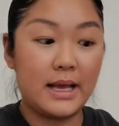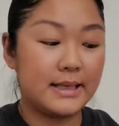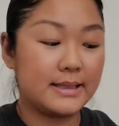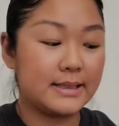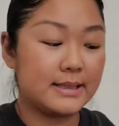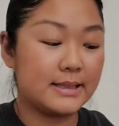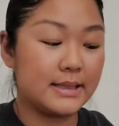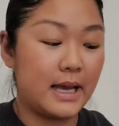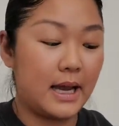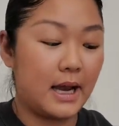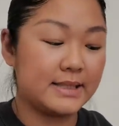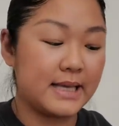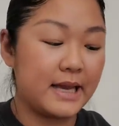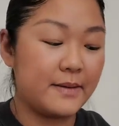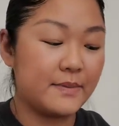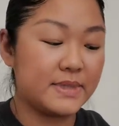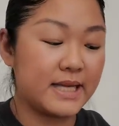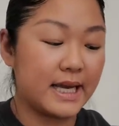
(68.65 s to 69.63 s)
It's the
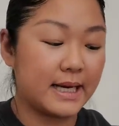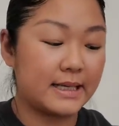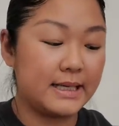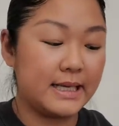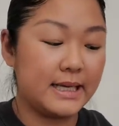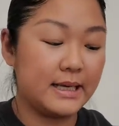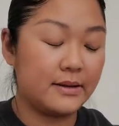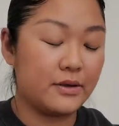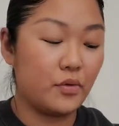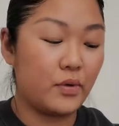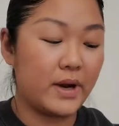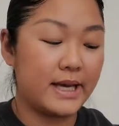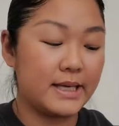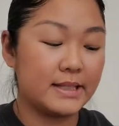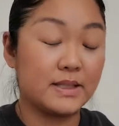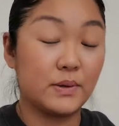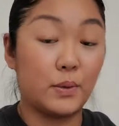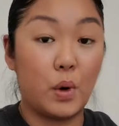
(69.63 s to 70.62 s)
same technique, the way
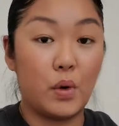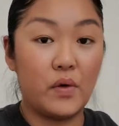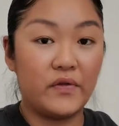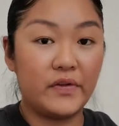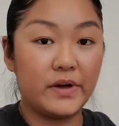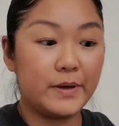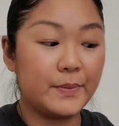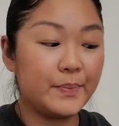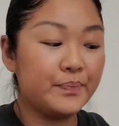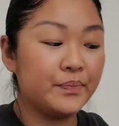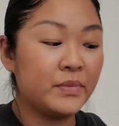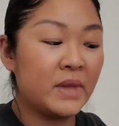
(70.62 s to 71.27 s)
it's woven.